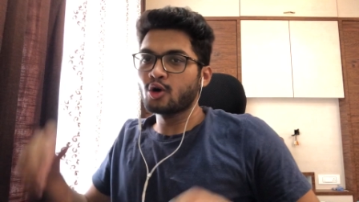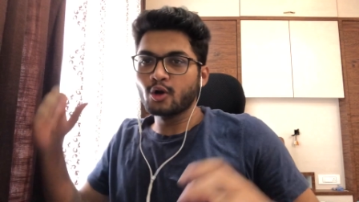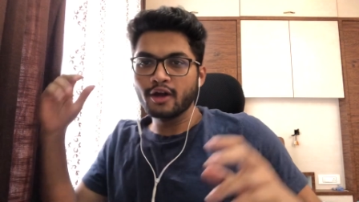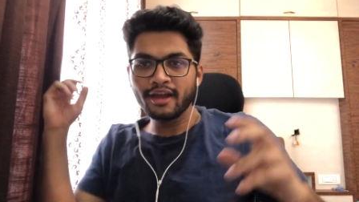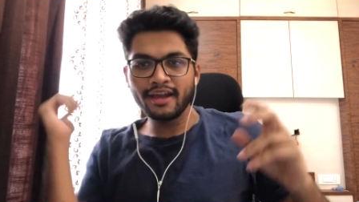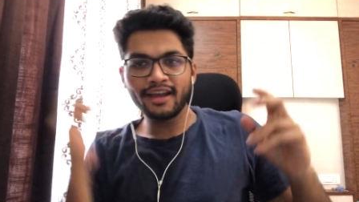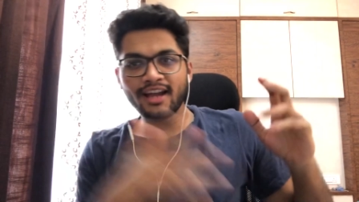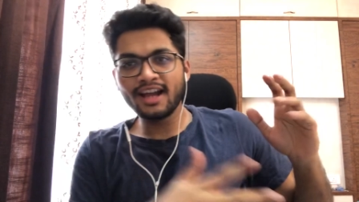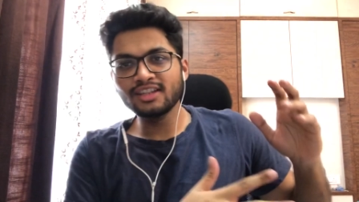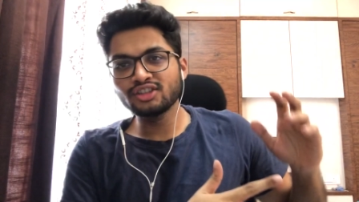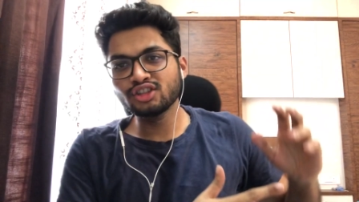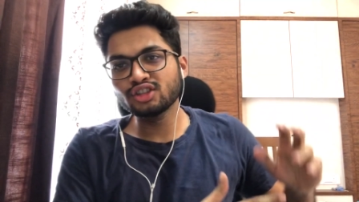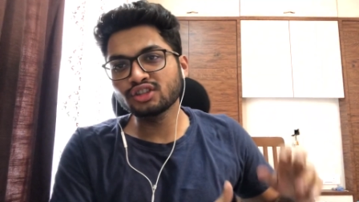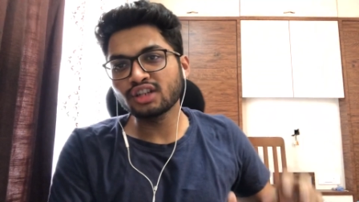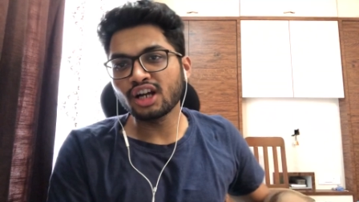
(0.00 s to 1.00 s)
Hey guys,
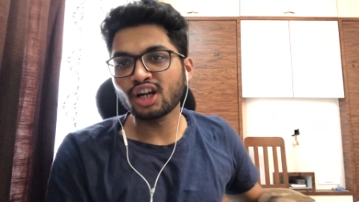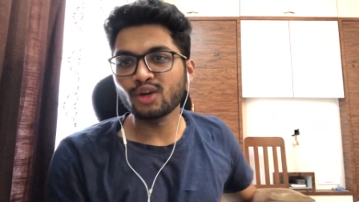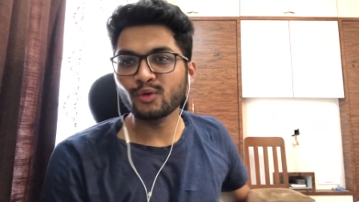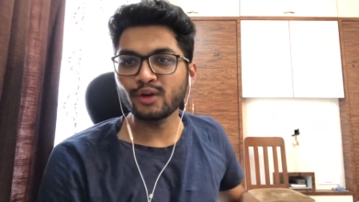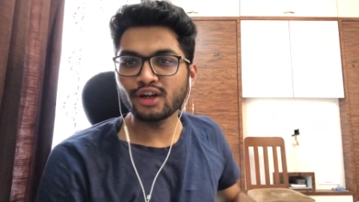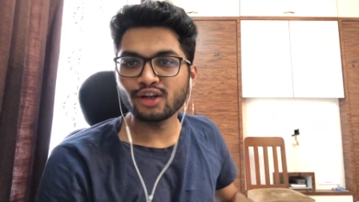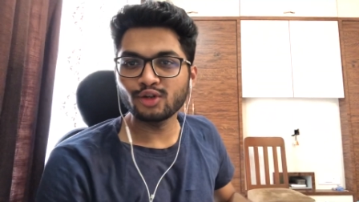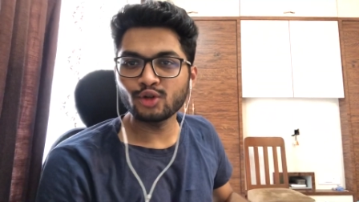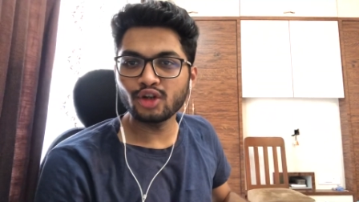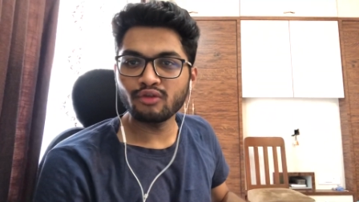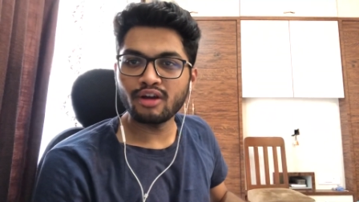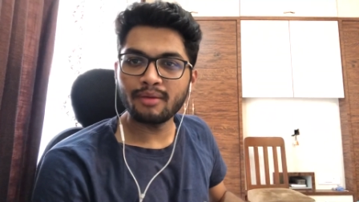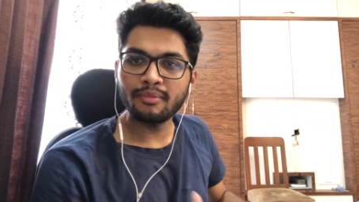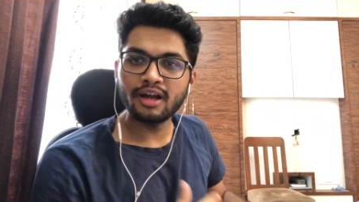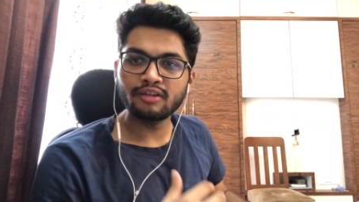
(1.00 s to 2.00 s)
this is Sagar Veer and today
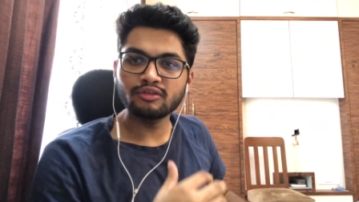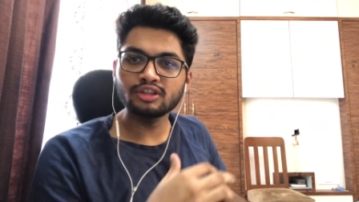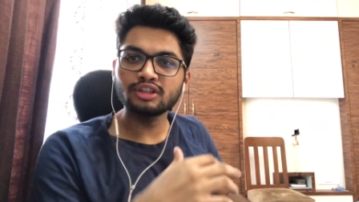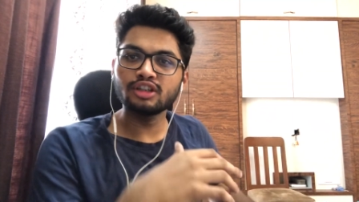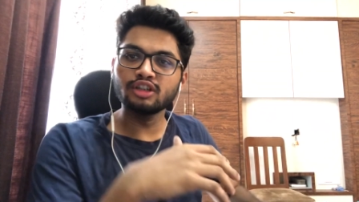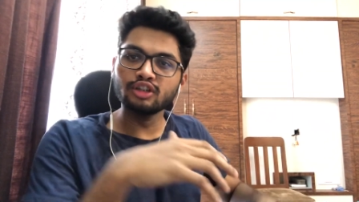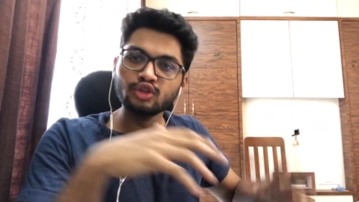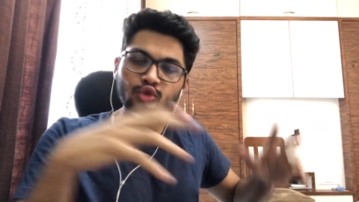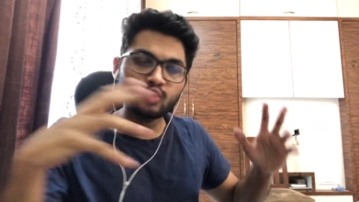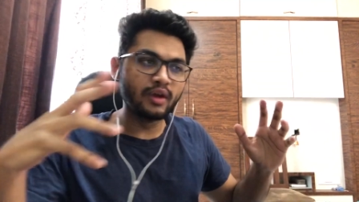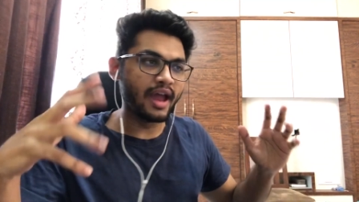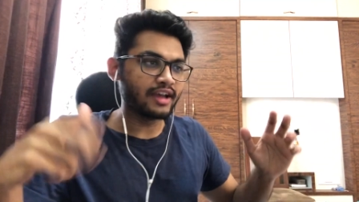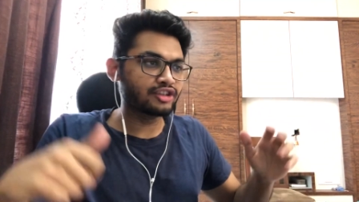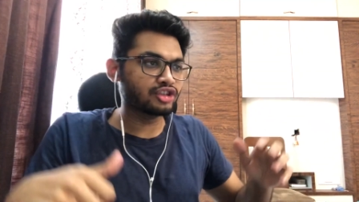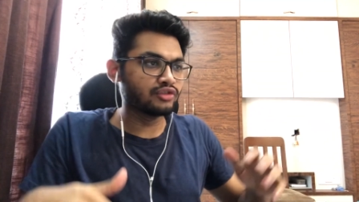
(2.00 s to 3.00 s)
we are back with another new
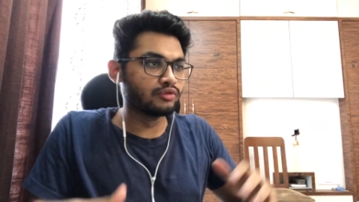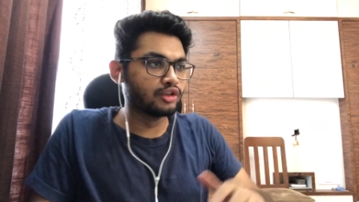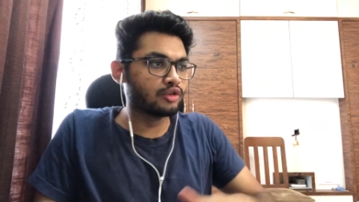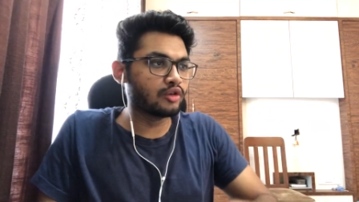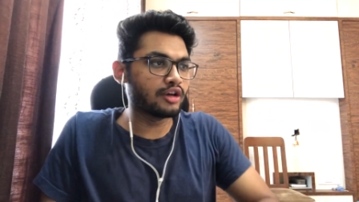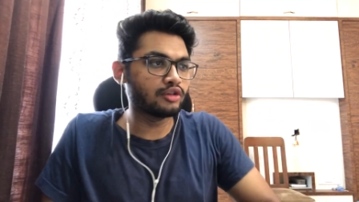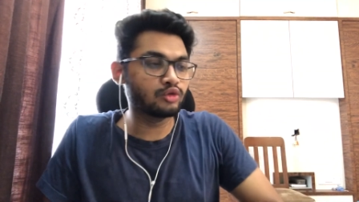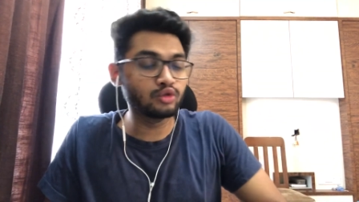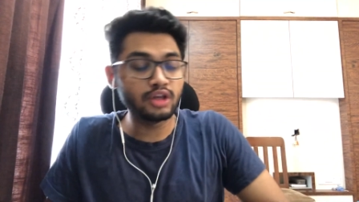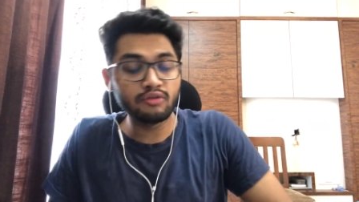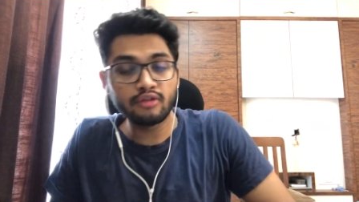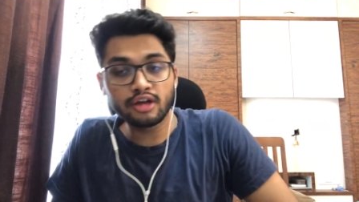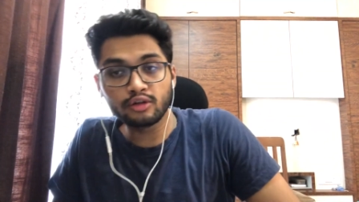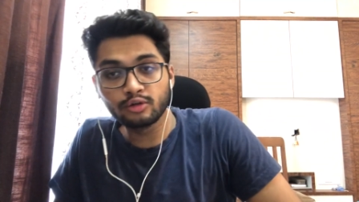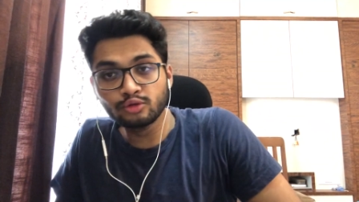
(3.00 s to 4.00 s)
reaction video, and today
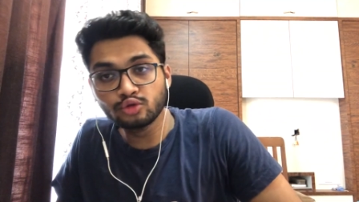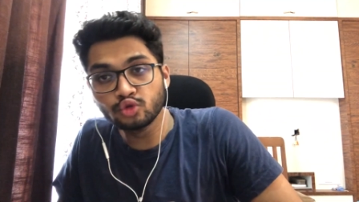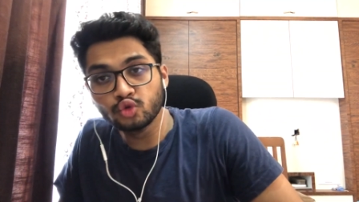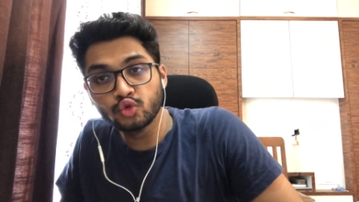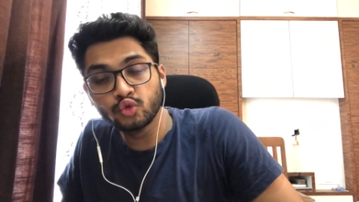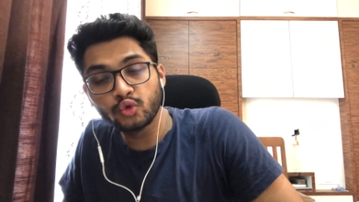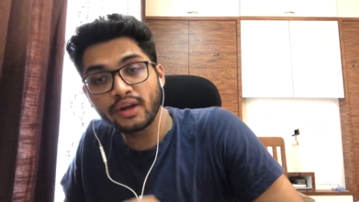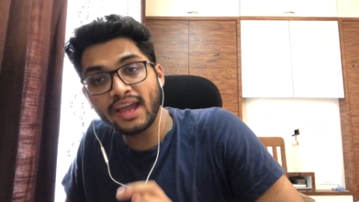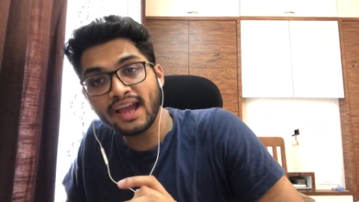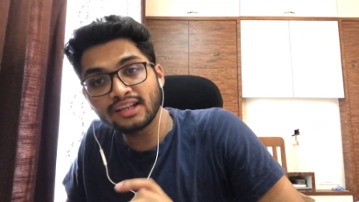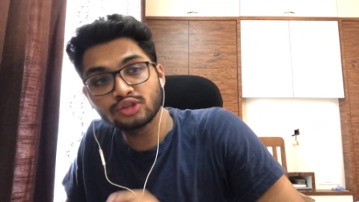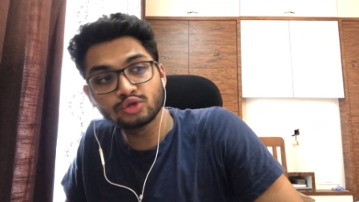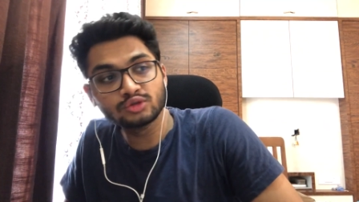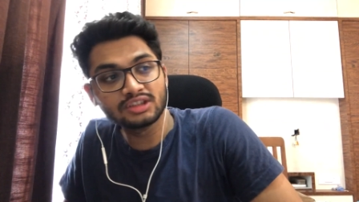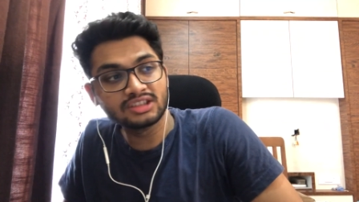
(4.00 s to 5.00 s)
we are going to
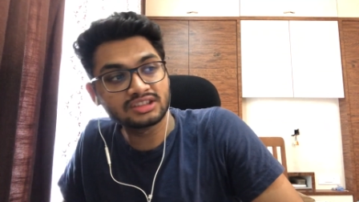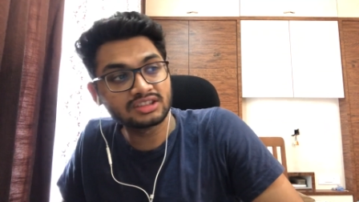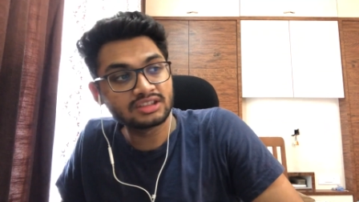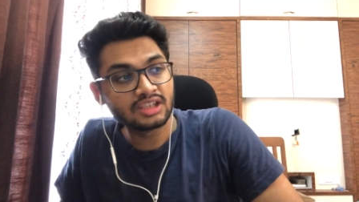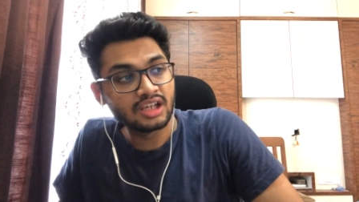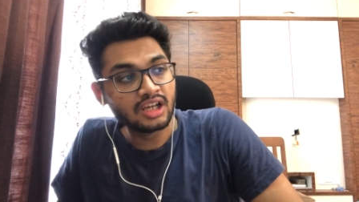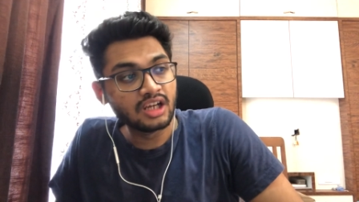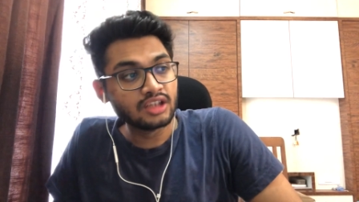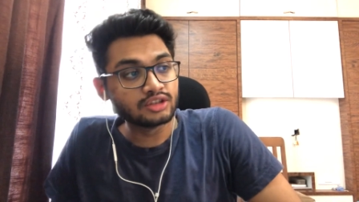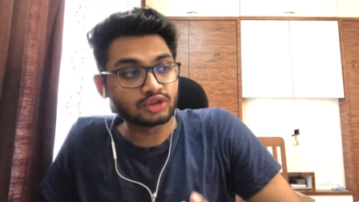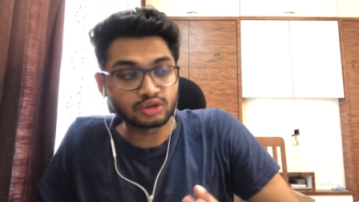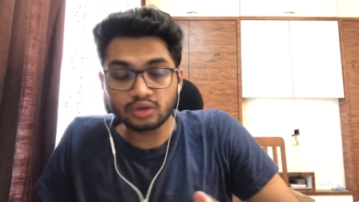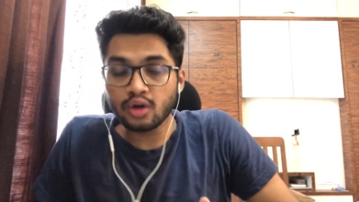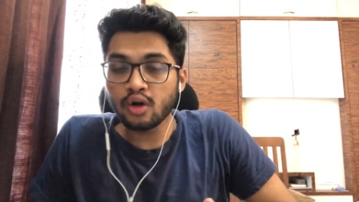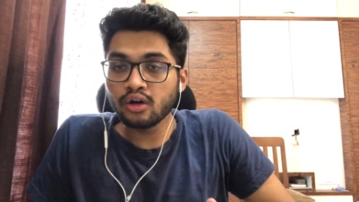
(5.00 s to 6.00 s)
react to this
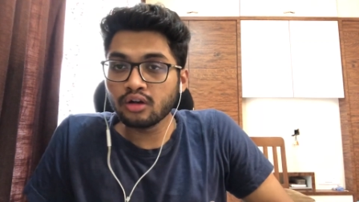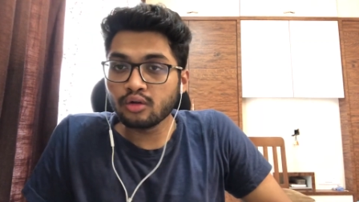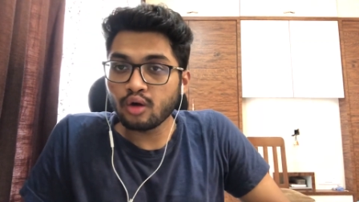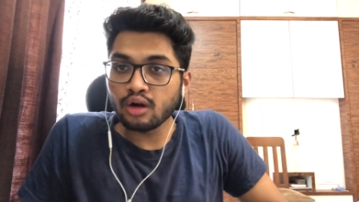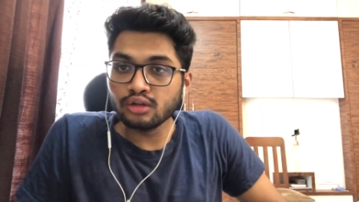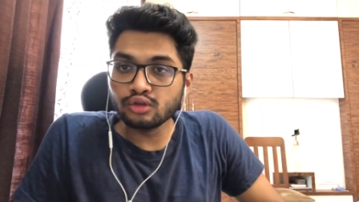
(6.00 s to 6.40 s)
song called